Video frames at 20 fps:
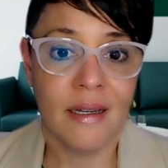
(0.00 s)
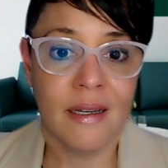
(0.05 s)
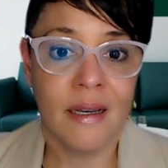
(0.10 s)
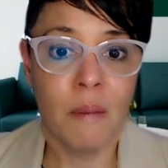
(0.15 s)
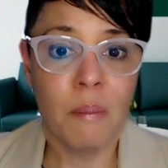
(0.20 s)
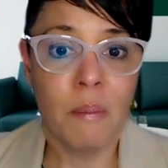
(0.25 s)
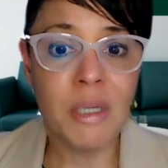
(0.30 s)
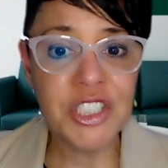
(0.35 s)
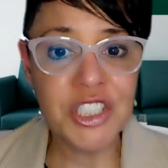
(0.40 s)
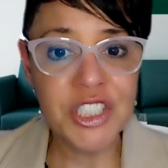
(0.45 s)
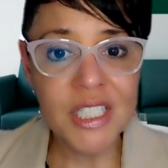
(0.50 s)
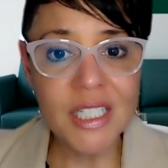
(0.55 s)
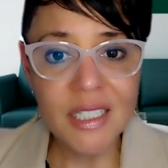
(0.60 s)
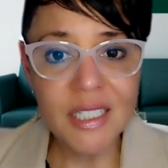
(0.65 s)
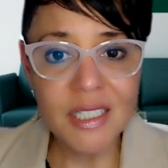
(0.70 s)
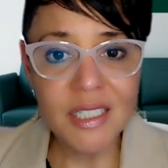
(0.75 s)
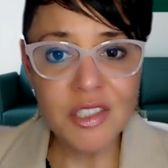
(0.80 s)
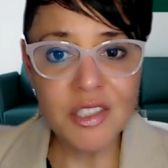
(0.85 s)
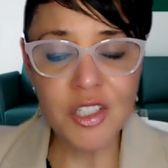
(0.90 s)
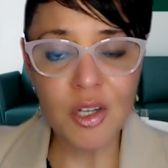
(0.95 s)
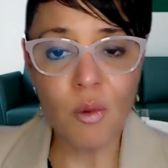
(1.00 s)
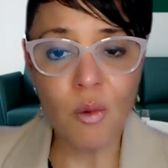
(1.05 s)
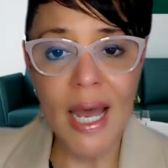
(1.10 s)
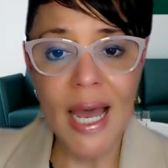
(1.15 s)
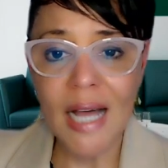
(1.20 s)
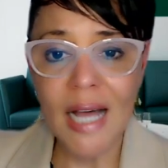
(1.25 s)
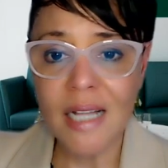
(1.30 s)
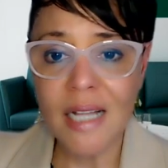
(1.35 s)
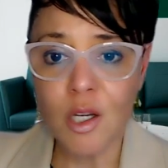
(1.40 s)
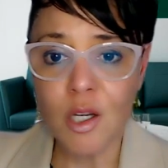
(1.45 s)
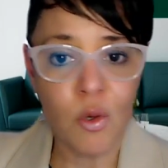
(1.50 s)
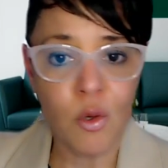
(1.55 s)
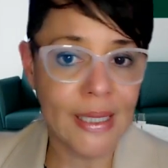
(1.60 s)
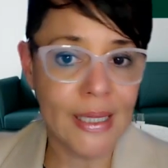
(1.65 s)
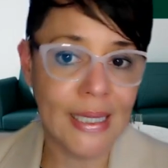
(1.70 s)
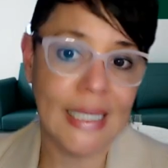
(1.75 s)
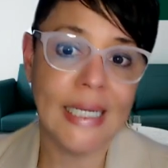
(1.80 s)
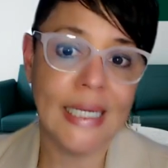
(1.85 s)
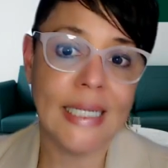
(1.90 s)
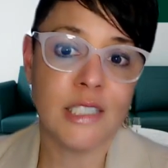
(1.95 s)
but she could so
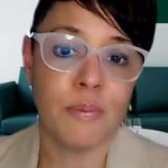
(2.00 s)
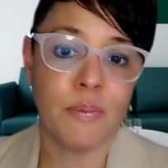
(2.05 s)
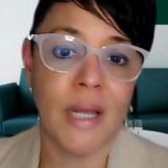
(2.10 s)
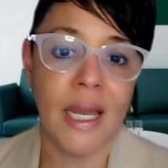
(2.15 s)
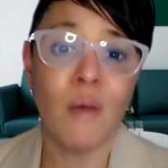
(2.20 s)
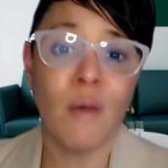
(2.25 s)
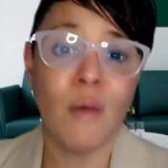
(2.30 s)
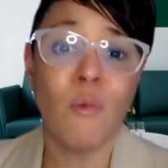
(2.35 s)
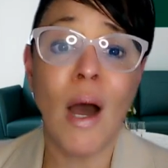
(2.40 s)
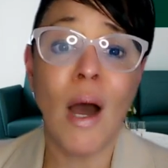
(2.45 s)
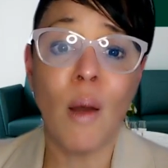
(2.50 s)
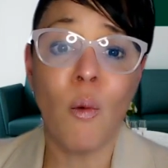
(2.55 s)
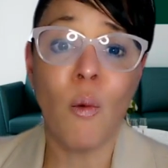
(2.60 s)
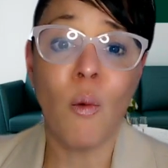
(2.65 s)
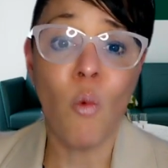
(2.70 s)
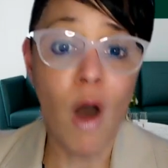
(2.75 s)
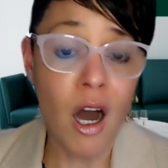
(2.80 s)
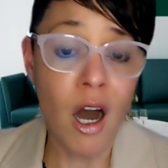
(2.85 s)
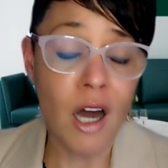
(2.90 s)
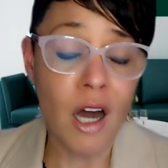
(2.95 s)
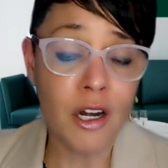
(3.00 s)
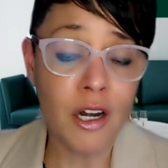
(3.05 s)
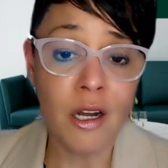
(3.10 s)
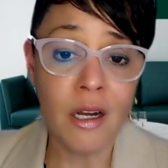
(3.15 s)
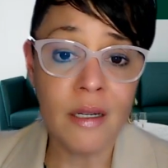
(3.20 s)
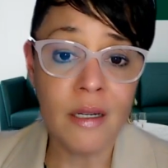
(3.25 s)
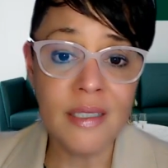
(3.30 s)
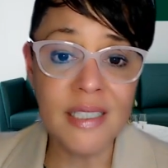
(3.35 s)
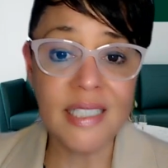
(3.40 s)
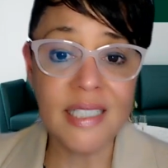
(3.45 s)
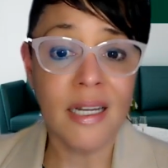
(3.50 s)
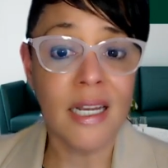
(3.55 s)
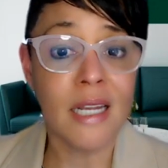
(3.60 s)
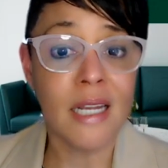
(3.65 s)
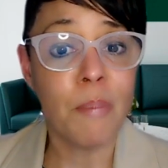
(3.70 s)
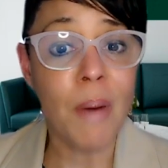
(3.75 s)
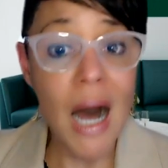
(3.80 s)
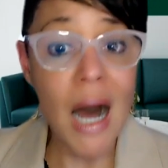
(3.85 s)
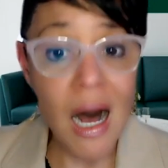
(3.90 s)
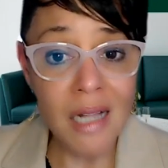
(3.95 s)
eloquently explain why water, sun, and
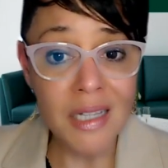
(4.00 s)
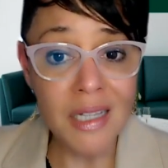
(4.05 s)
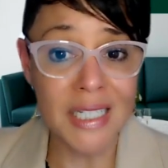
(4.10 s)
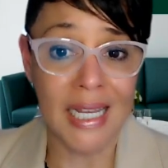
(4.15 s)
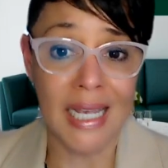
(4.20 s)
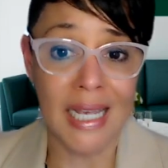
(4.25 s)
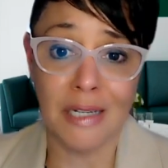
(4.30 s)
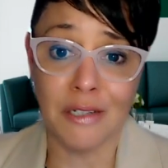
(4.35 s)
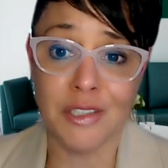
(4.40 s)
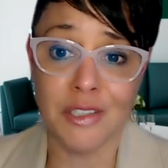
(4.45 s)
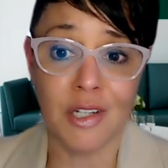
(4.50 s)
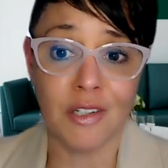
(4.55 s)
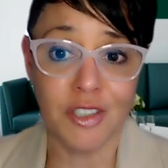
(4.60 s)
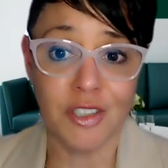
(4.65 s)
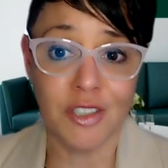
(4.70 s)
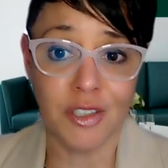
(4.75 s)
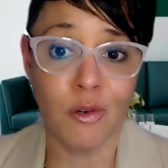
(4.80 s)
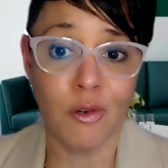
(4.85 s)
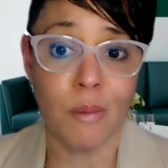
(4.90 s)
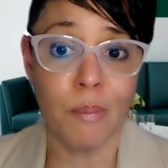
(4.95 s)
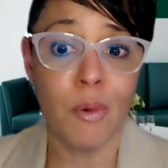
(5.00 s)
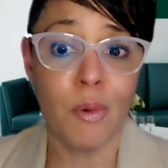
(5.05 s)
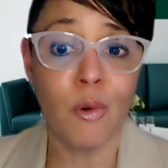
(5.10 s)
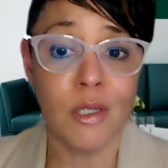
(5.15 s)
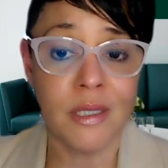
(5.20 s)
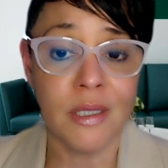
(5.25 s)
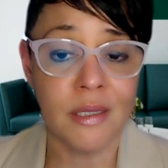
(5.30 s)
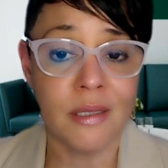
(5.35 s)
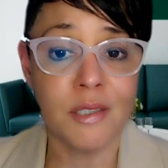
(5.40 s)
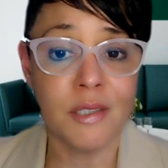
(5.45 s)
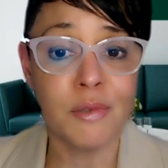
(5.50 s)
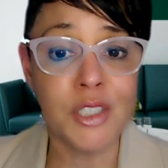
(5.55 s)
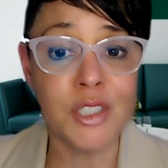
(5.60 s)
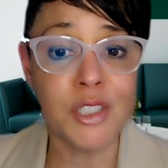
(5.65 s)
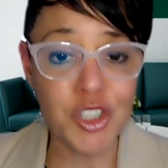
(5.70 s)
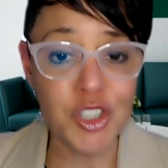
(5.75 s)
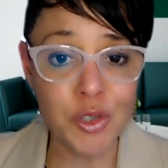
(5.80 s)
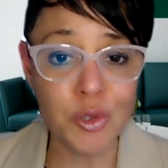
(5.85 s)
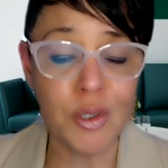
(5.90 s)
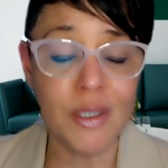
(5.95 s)
pollinators are so important to
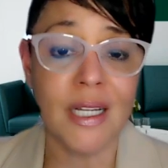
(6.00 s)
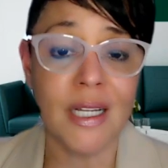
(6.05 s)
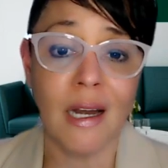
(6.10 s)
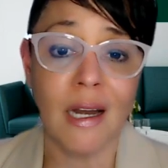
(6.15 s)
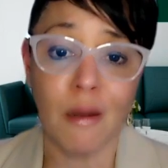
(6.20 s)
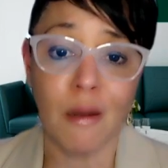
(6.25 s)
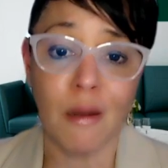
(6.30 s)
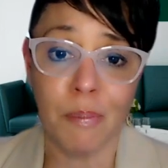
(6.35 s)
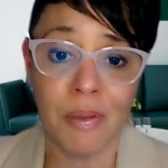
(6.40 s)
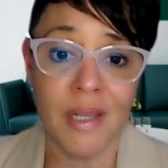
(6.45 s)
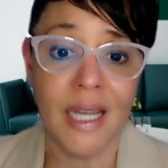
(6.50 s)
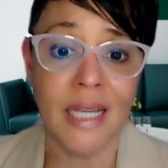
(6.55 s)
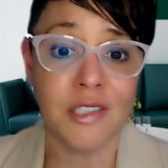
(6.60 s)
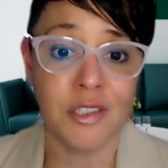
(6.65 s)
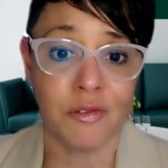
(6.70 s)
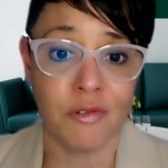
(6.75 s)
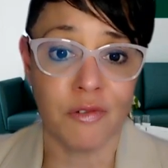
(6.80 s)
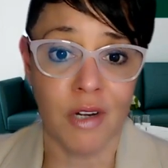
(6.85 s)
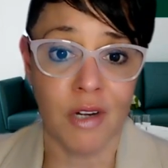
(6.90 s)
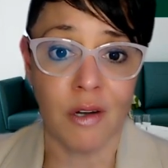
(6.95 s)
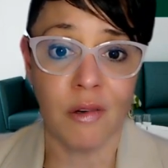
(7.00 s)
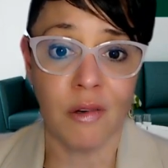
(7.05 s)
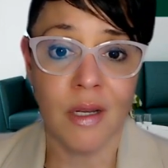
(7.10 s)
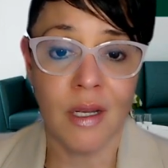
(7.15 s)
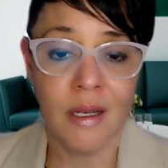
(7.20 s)
ensure that our plants grow.